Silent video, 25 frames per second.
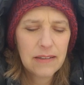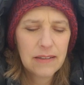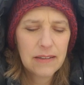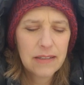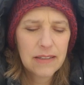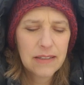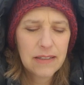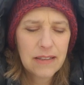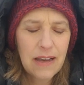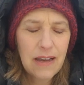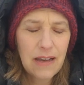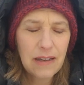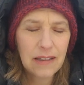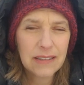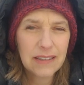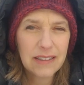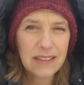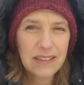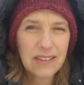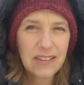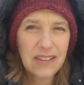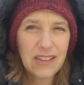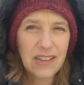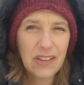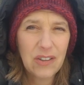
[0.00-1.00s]

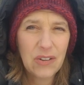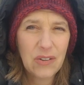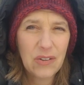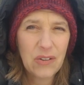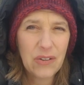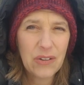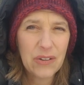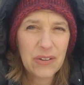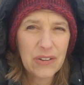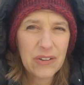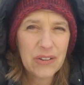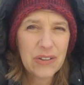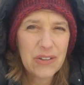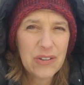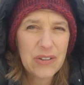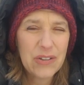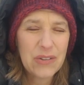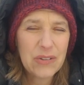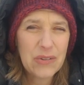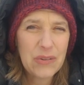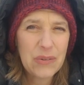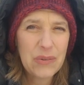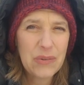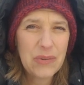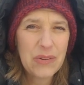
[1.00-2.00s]
set in order
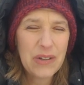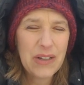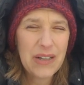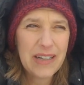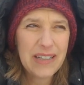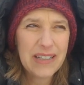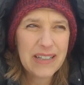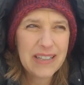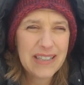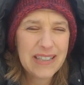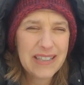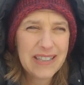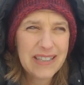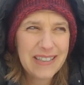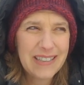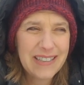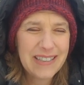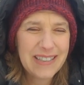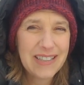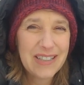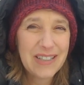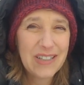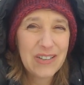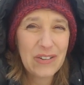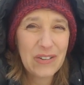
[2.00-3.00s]
to
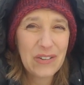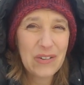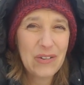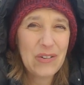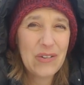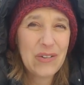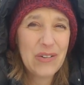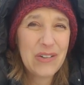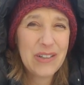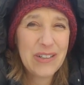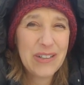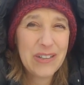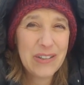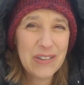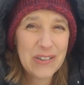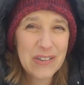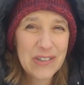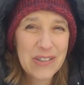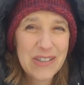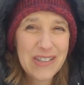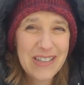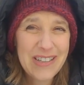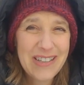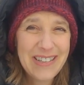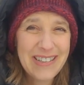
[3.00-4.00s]
assist your own inner
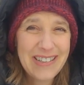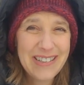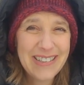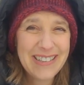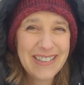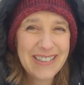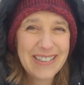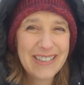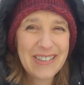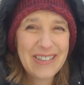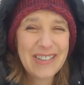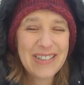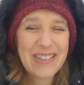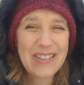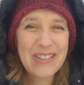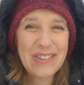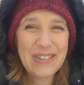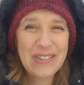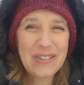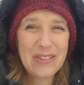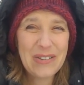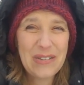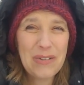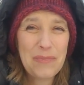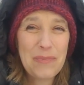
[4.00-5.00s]
seed
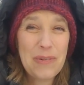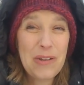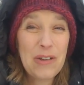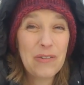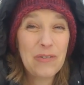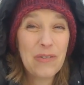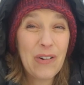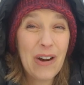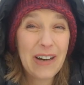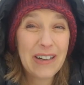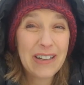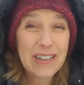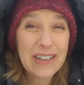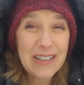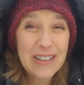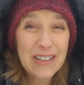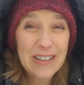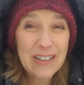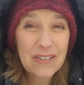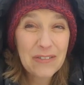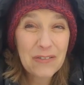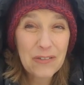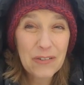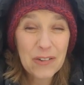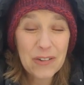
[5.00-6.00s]
to be
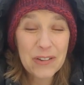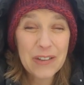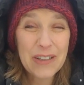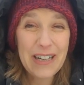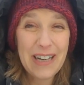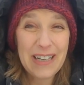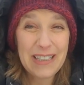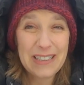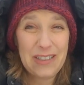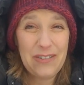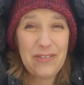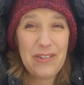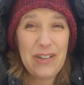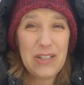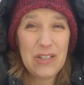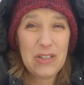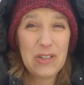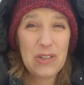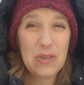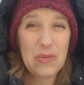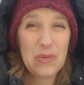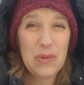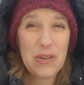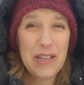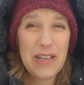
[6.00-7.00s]
ready for the
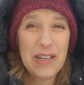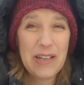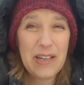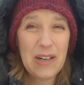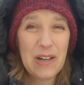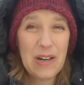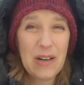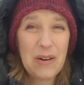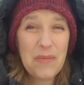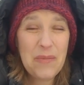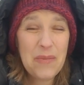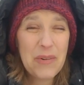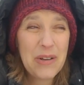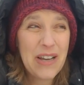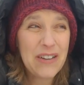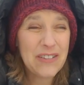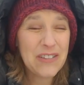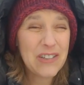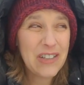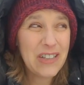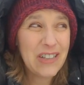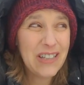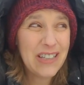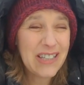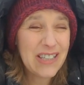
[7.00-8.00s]
activations when they come. We have
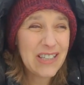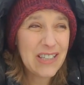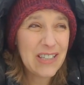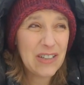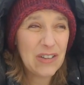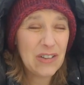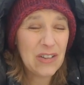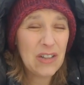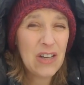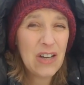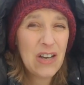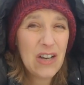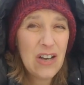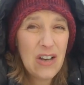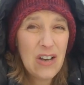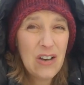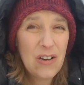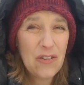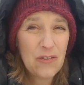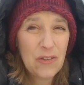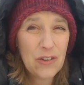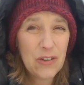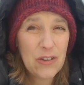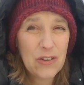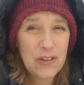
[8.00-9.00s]
to listen
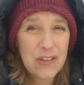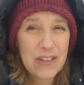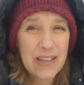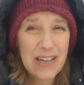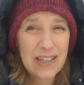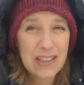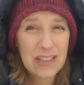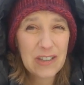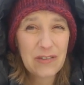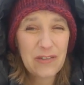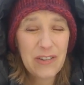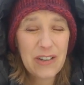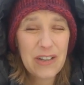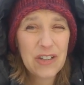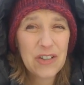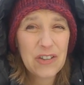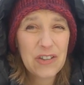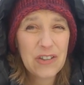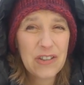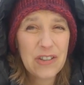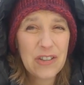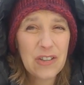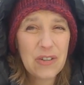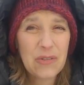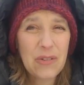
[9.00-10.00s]
for those
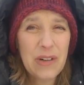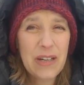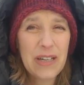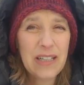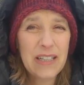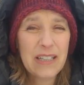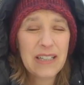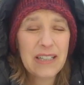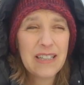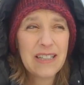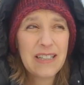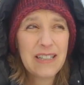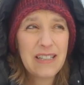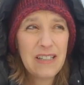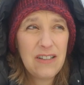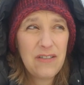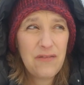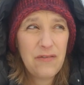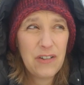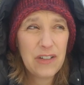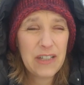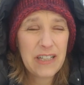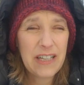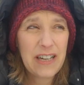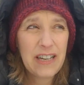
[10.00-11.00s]
activations, right? It's an
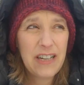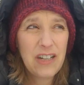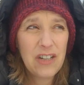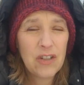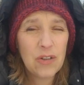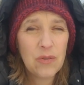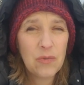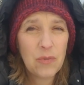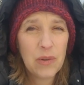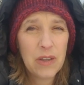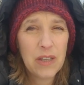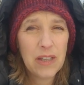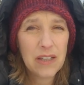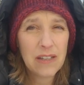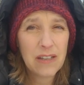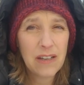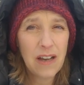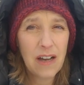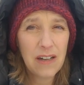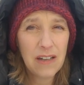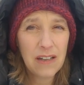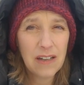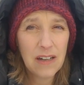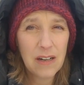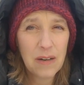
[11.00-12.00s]
invitation when the
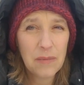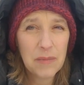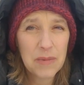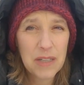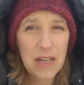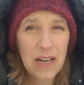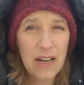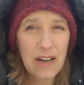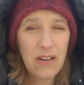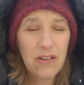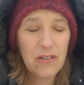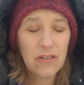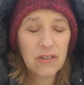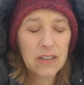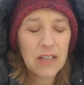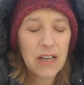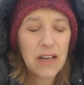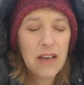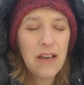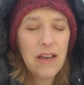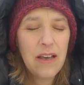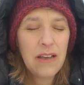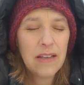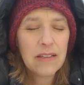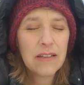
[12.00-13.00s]
sun comes out.
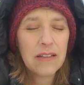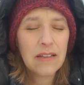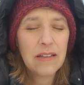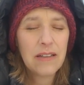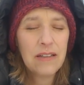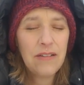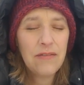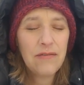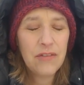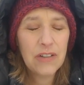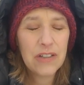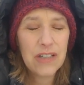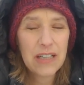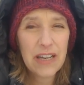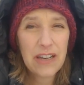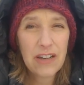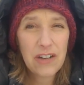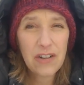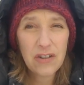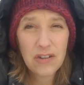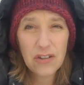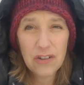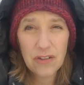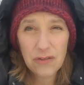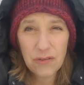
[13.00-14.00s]
It's an
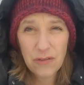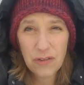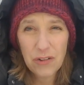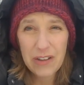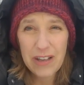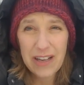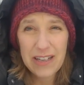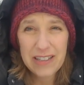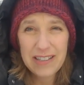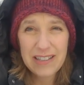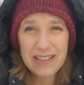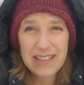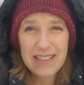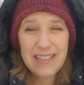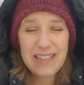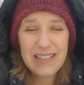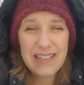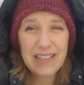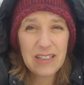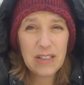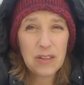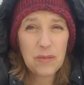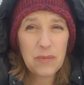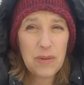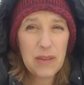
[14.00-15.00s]
invitation for that
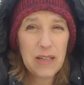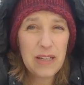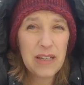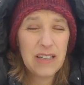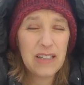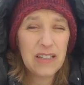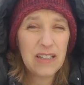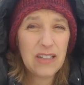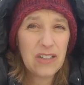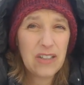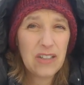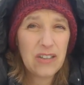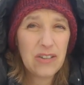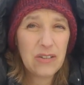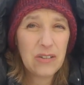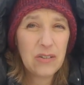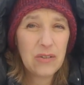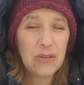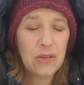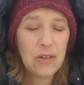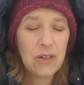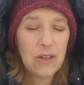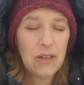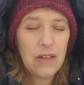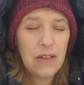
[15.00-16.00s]
seed to begin
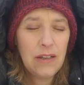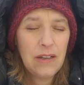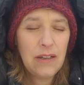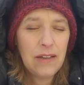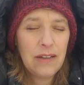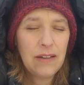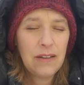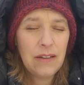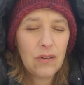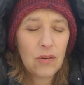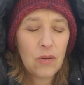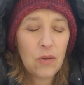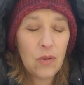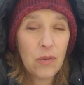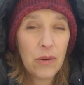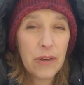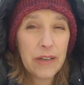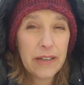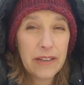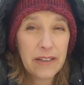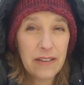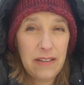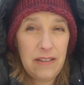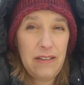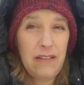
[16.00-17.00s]
to
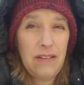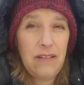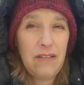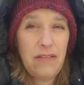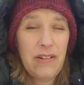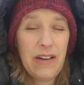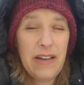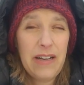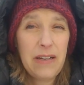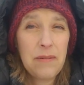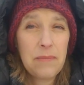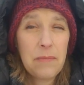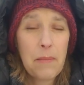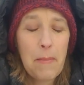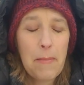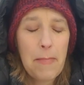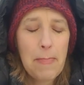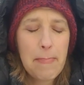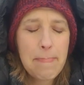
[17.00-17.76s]
quicken, right?